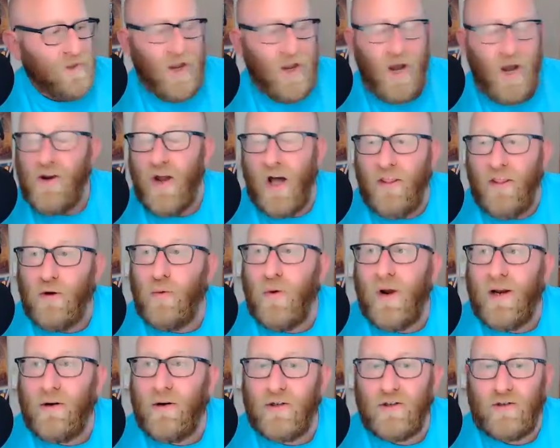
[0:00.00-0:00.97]
another
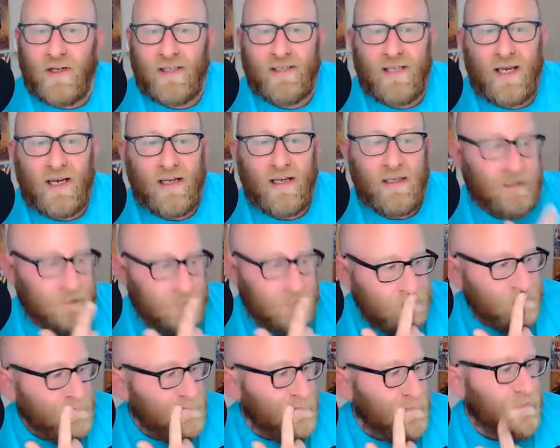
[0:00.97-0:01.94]
way to address that is,
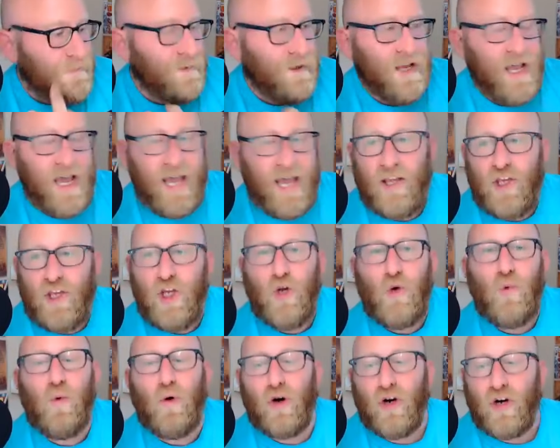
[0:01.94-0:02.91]
hey,
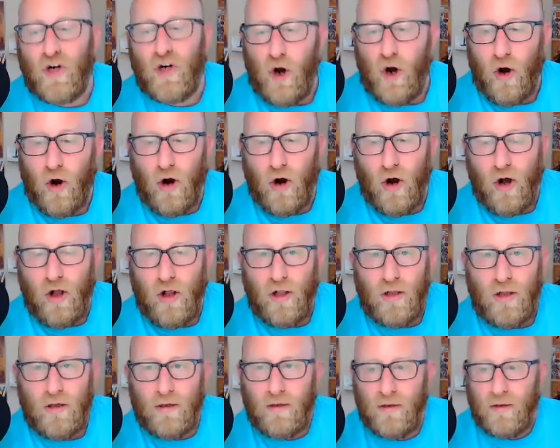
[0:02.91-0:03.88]
you work
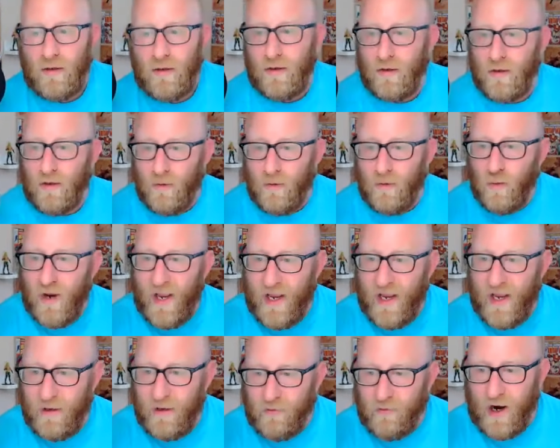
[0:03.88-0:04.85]
all
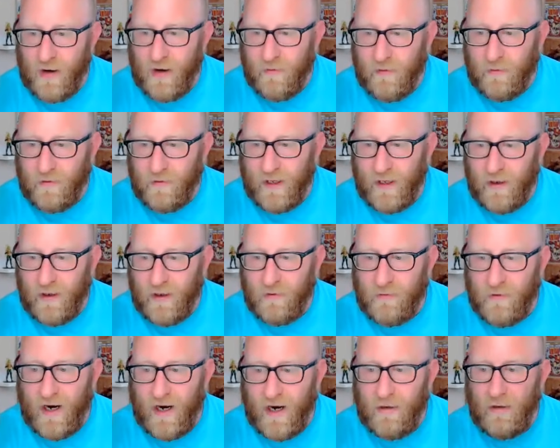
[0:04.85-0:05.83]
week, probably,
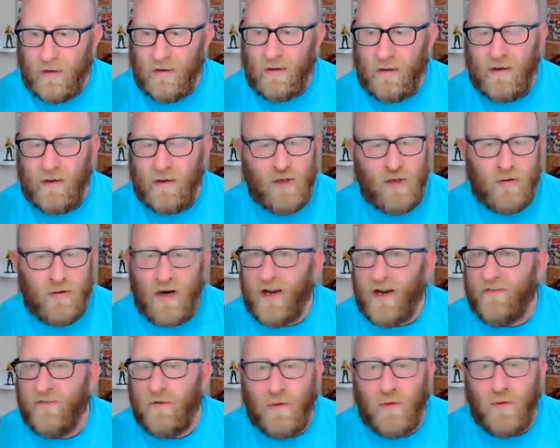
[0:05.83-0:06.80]
right? You probably
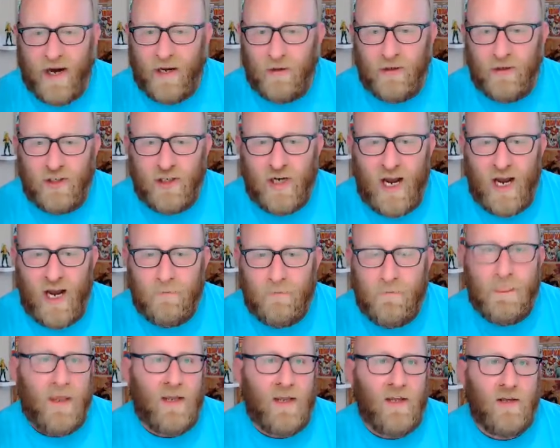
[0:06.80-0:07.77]
have a regular job,
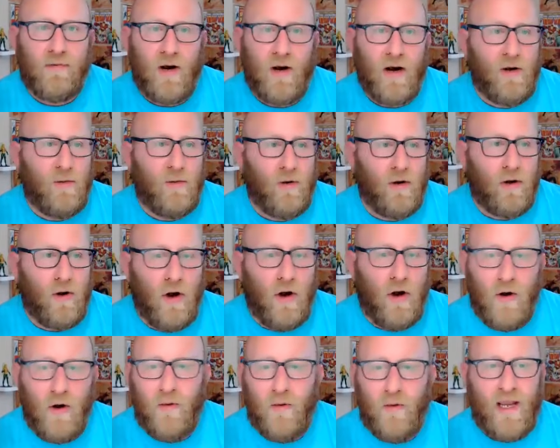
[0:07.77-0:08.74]
probably work
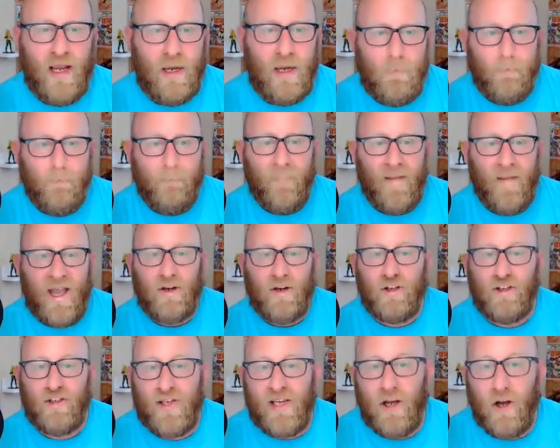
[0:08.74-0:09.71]
all week, and you're
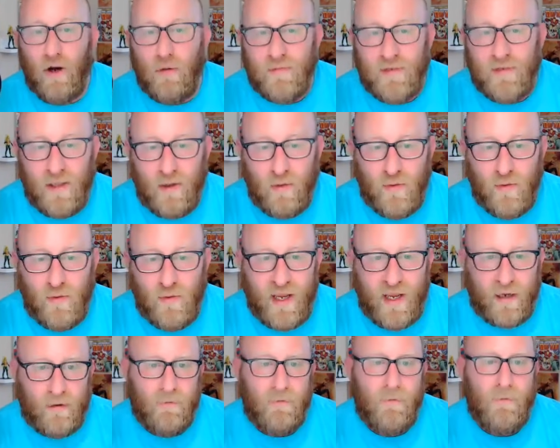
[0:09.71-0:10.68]
seeing homes on the
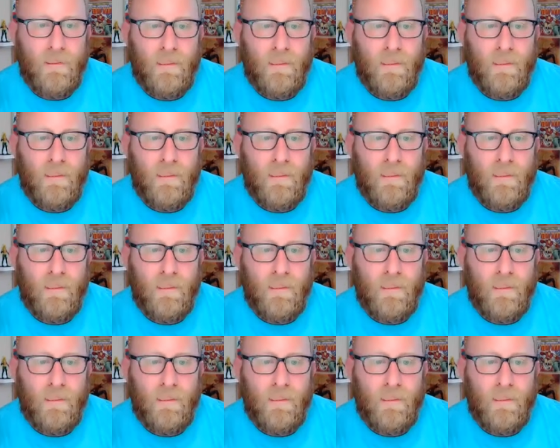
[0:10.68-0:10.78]
weekend.